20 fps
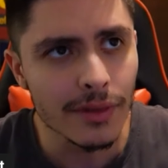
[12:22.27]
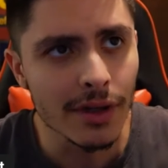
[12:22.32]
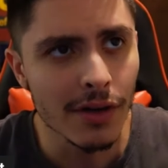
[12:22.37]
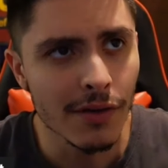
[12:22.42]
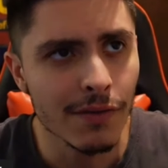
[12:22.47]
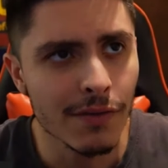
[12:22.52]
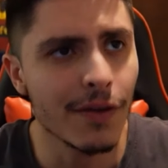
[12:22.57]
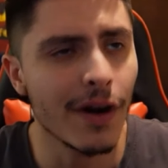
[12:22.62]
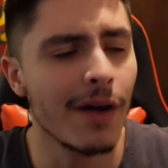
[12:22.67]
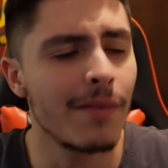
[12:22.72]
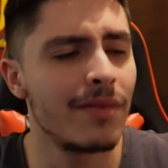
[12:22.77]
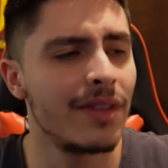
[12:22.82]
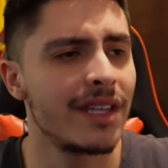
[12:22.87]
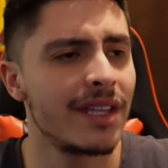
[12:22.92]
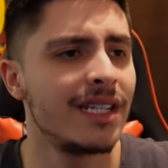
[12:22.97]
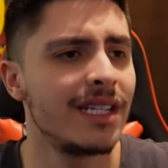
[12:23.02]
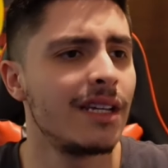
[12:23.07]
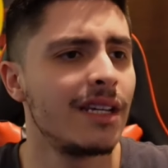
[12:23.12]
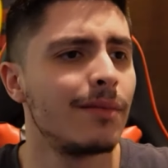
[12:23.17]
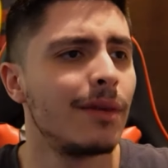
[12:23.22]
from the
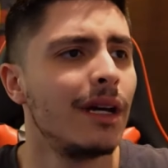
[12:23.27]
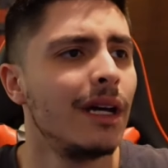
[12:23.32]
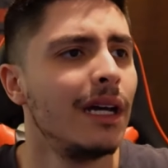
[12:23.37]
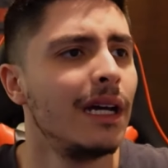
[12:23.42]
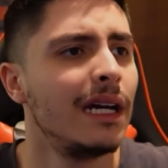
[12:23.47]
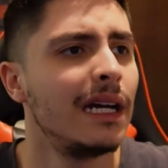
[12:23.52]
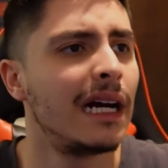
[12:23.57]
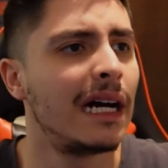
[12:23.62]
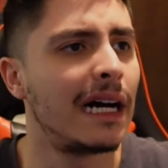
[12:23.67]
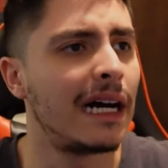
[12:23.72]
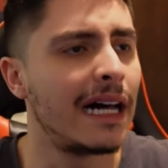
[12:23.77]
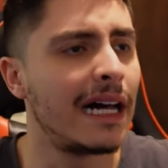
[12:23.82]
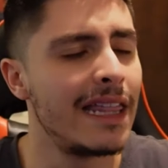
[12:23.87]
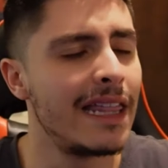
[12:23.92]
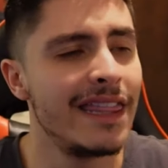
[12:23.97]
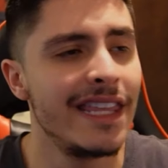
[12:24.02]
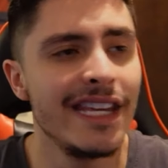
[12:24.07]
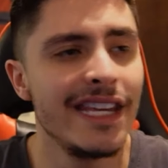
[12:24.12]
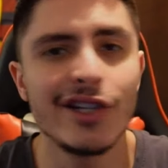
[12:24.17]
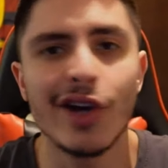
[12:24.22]
team,
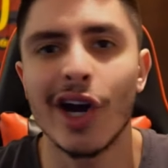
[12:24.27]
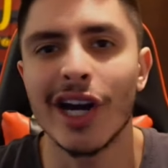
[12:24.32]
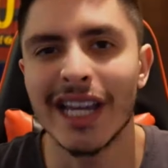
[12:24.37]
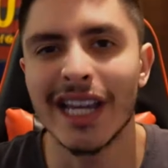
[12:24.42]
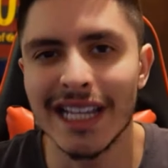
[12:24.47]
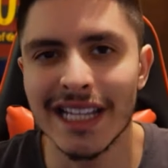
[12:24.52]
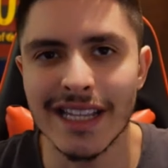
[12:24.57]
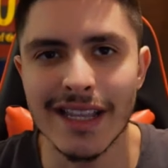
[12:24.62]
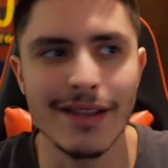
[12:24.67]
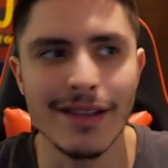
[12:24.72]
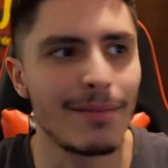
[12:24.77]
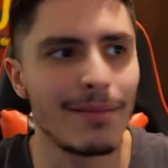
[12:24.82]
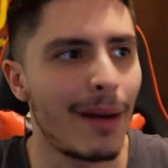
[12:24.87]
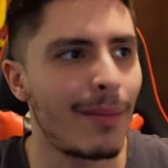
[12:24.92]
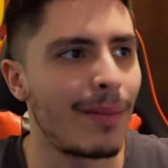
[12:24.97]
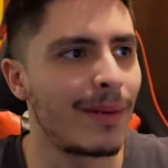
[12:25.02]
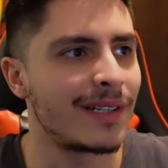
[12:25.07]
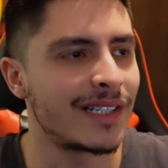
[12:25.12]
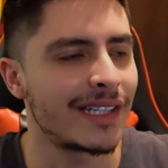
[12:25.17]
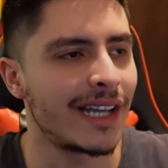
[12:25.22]
these are Kylian
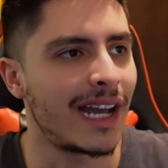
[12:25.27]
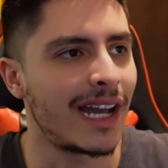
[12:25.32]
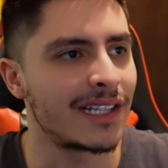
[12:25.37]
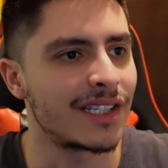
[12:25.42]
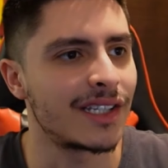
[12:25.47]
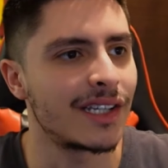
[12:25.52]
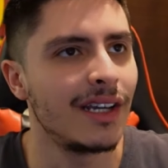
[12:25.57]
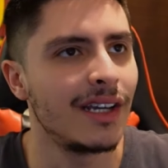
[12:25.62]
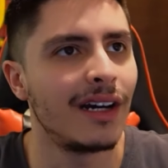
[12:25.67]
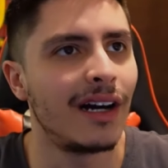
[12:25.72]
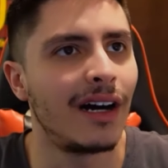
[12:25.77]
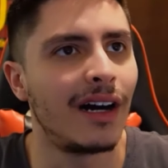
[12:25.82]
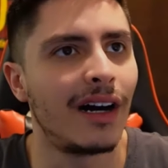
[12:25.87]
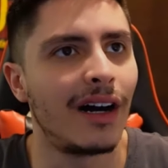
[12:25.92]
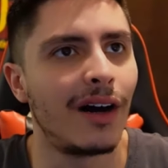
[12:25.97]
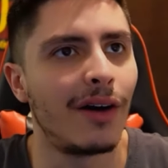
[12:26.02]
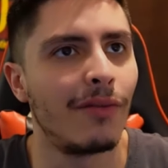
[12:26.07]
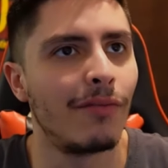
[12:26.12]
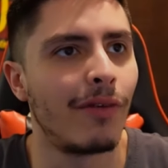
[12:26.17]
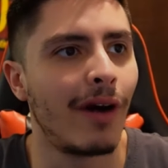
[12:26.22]
Mbappe's stats
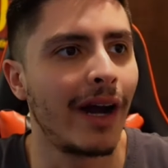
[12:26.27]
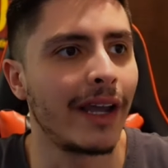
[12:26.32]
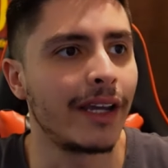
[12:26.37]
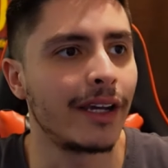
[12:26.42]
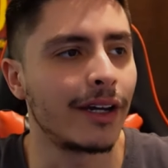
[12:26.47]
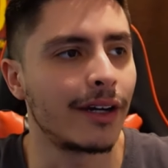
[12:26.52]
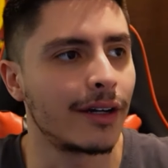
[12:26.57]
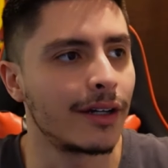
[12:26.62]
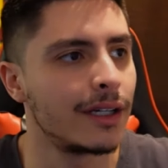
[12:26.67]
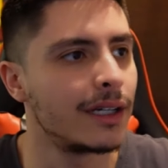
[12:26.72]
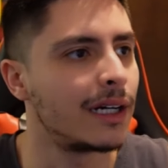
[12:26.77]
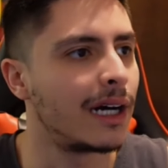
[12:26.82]
right here.